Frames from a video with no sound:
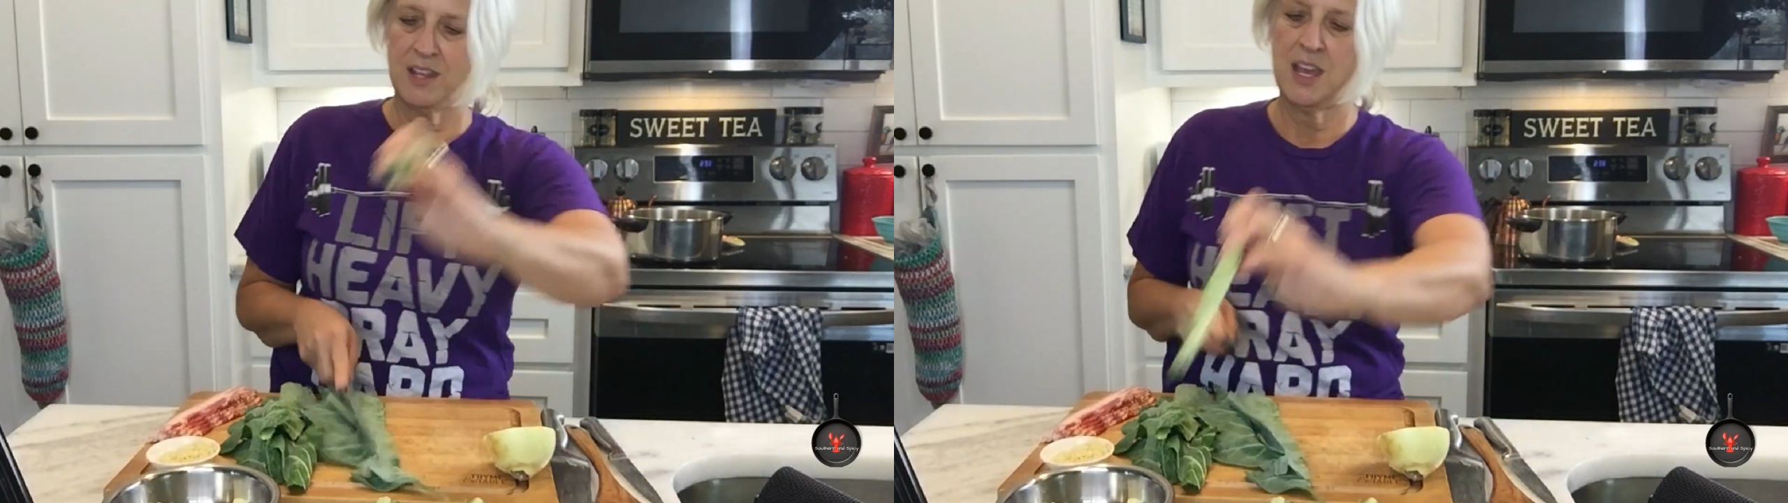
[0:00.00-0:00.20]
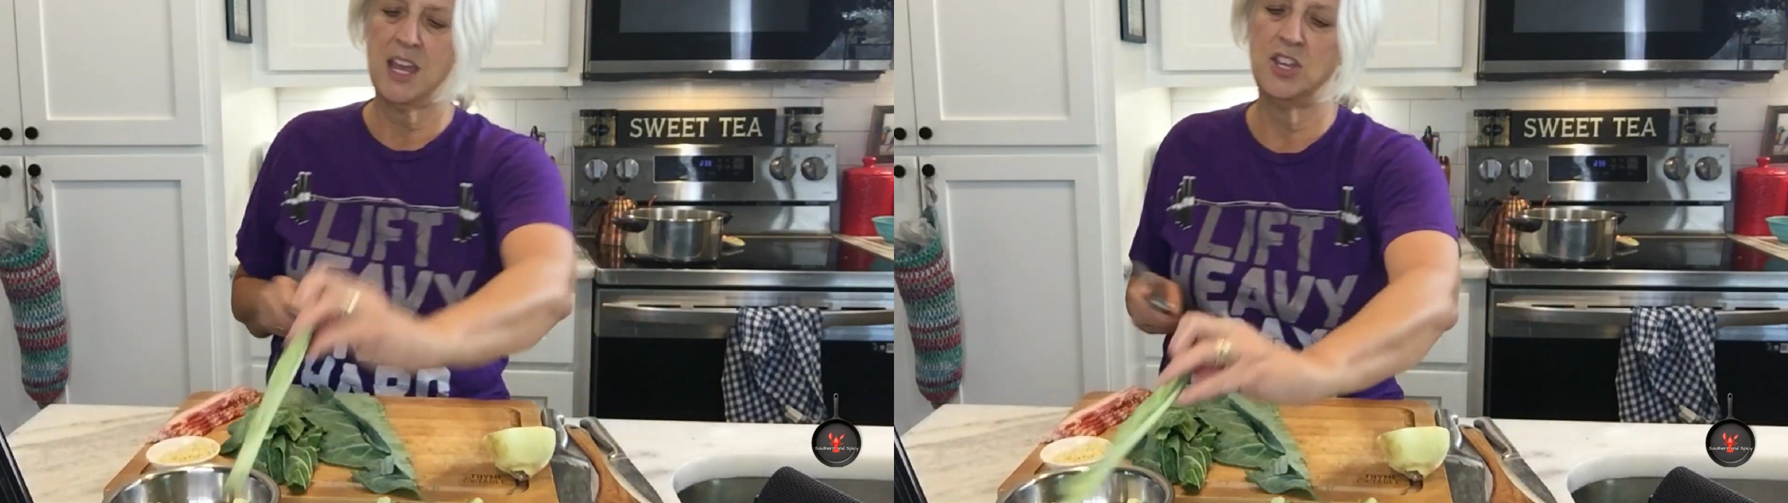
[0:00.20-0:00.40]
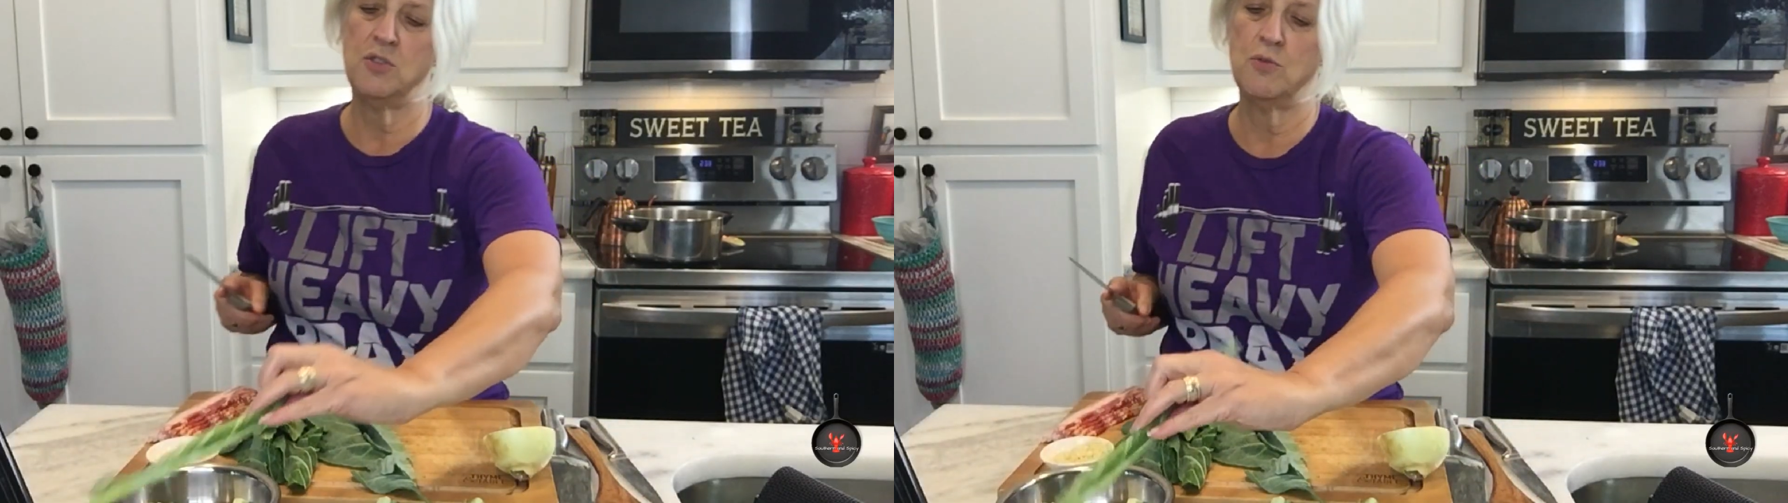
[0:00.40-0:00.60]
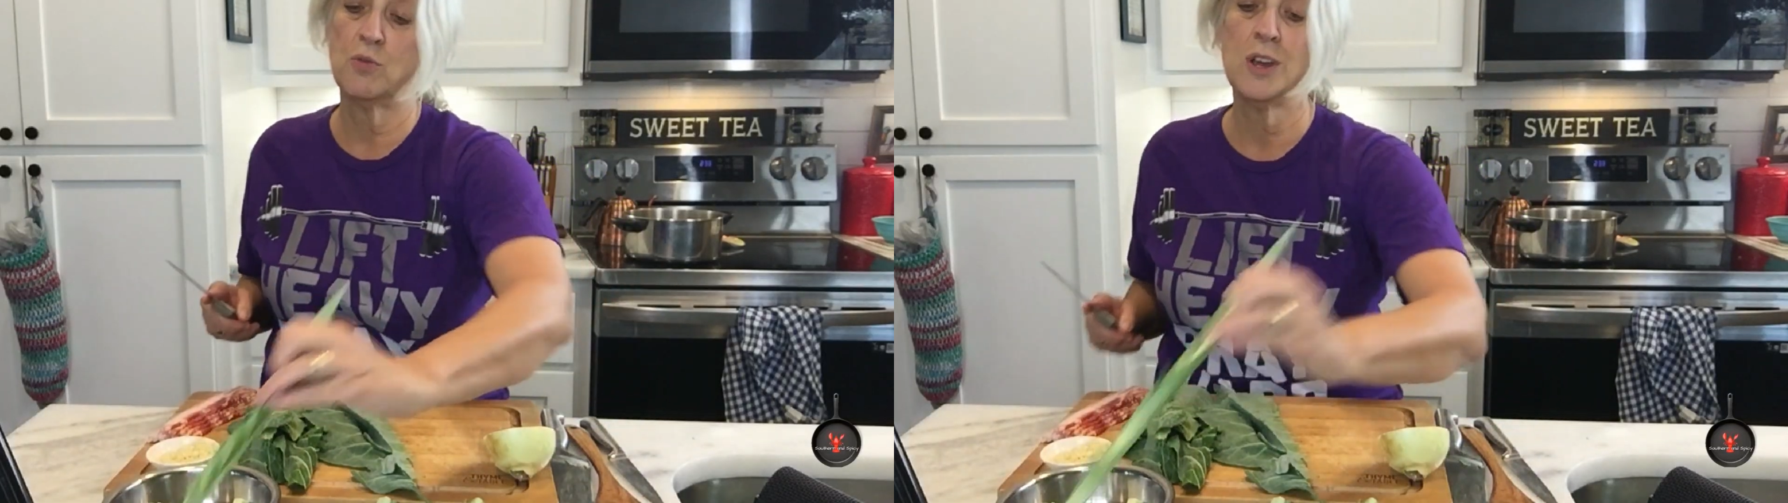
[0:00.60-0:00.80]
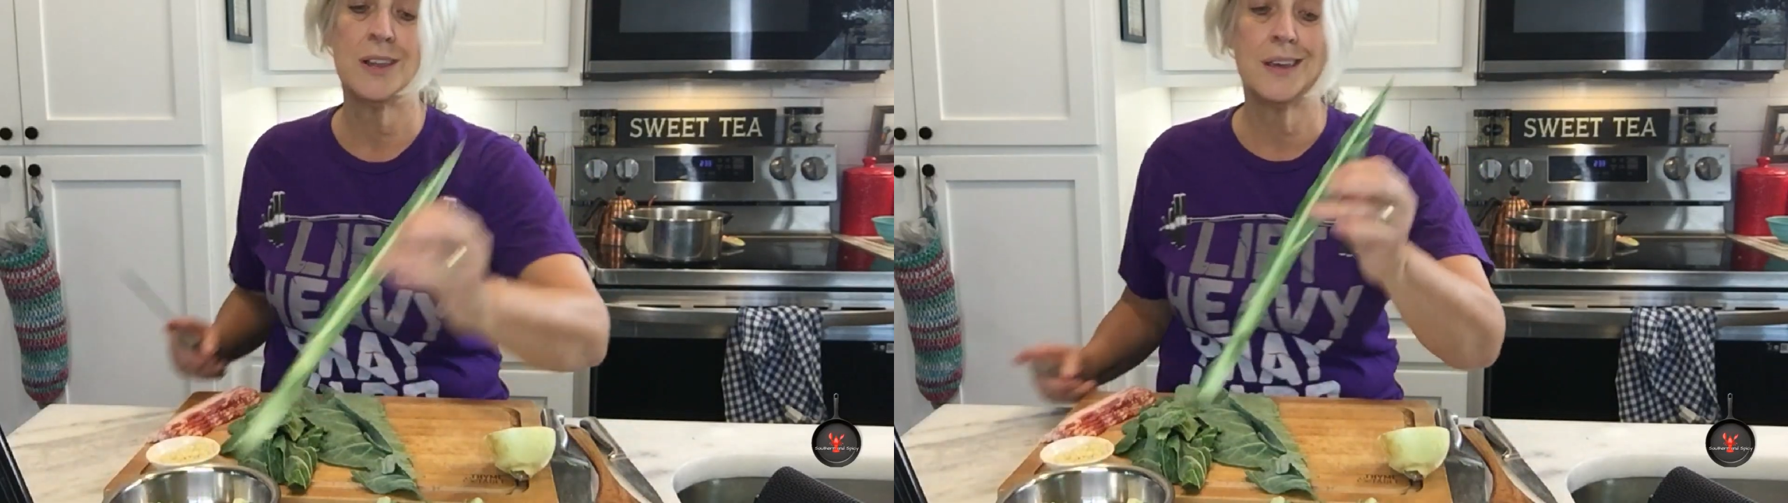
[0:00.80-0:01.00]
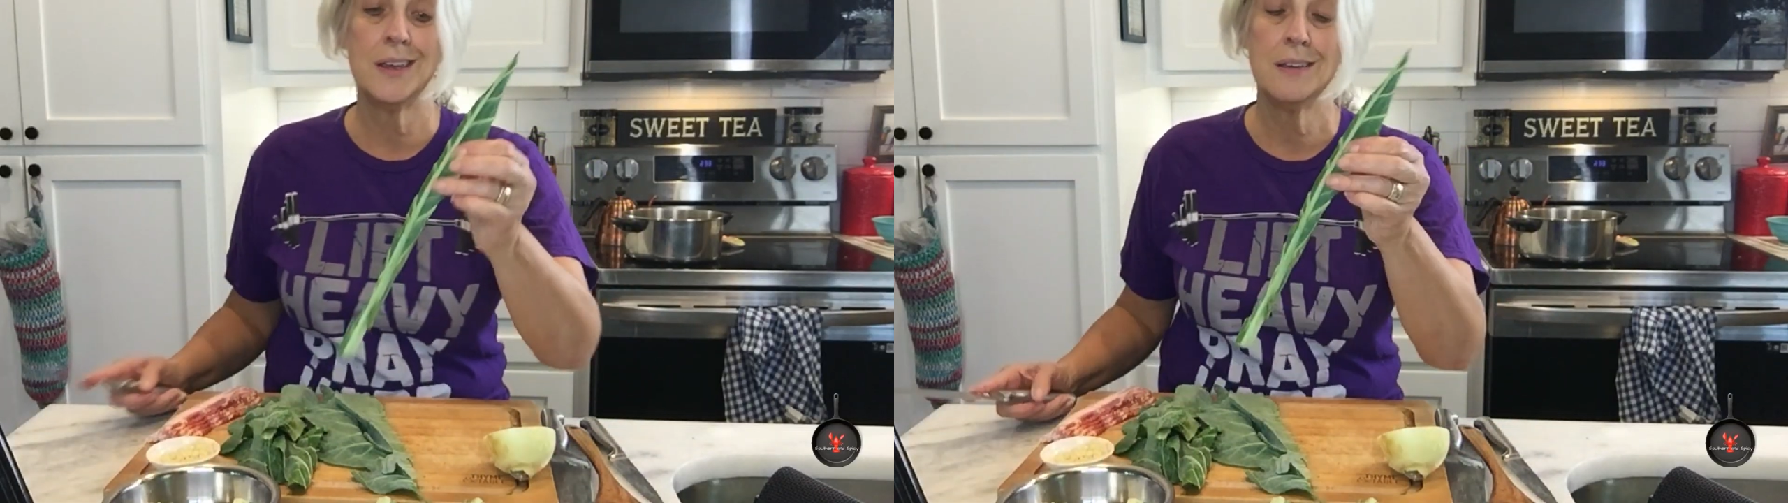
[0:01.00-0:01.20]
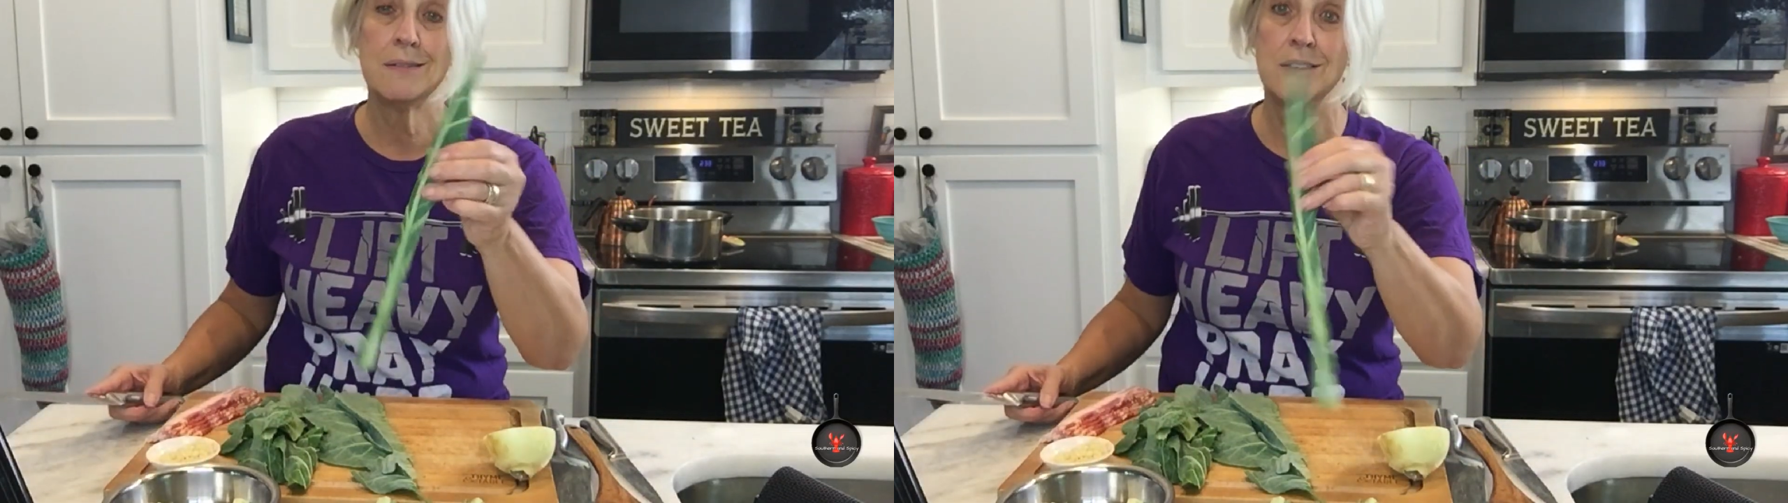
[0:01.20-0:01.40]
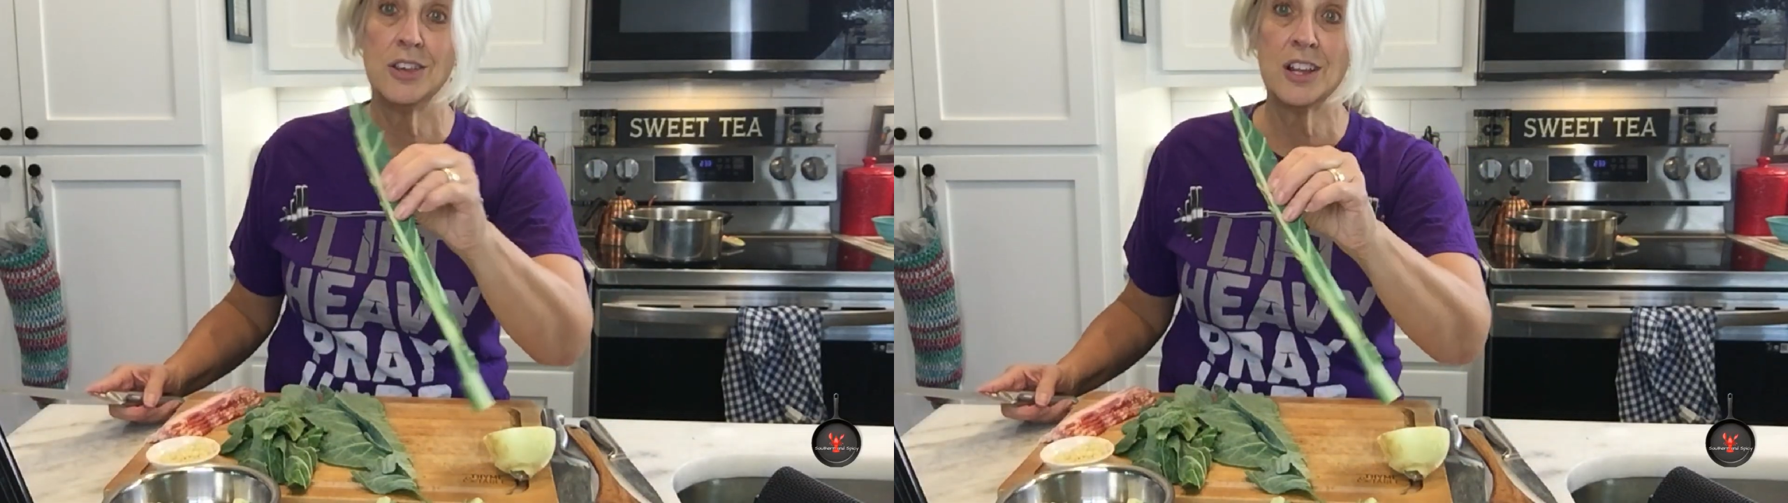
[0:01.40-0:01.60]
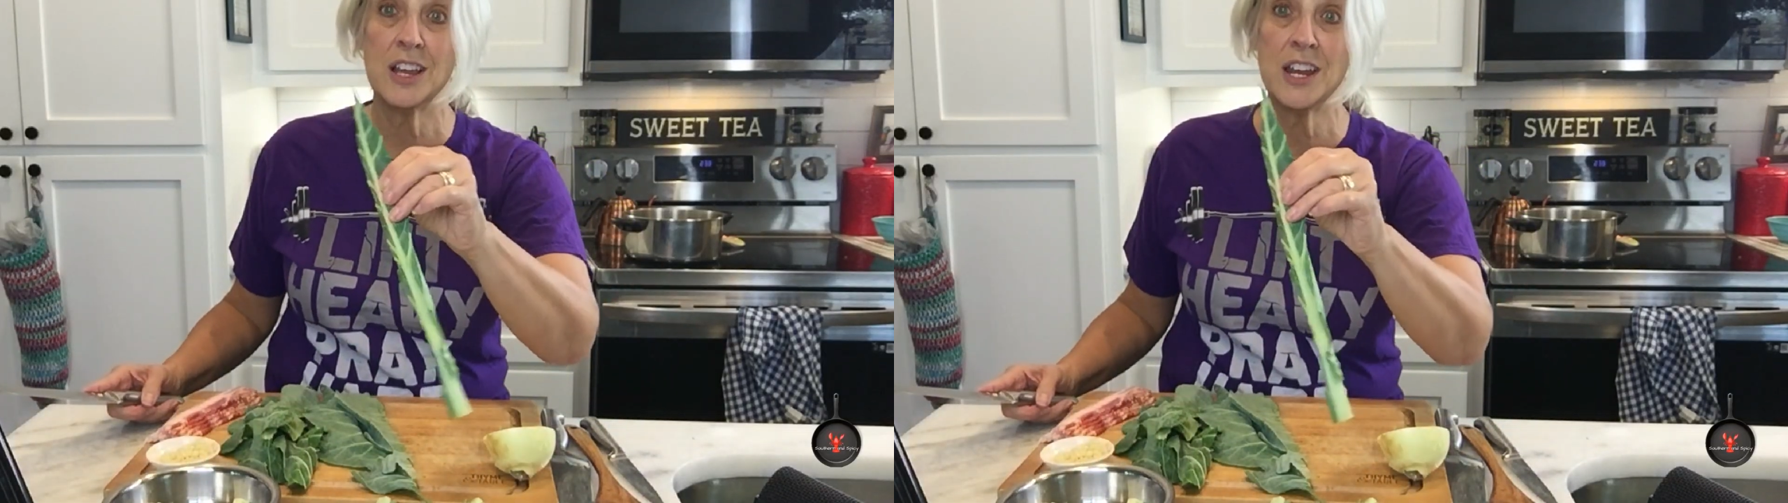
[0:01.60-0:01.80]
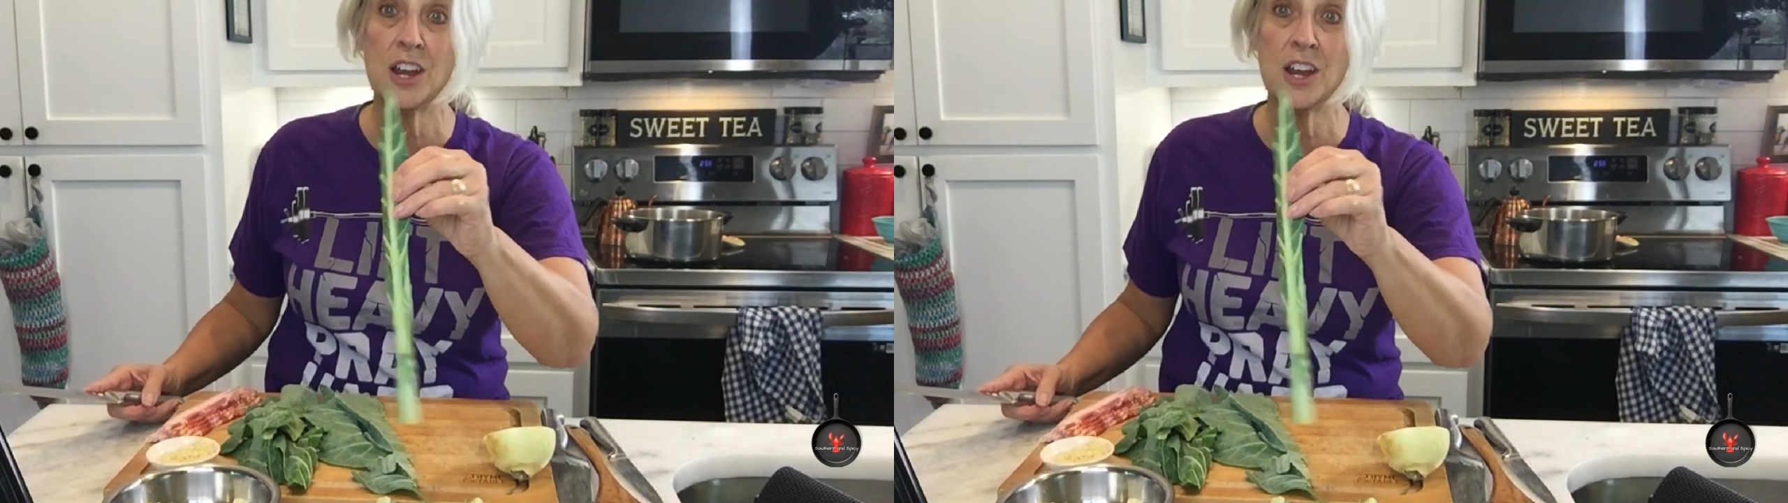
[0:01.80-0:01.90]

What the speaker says: and you clean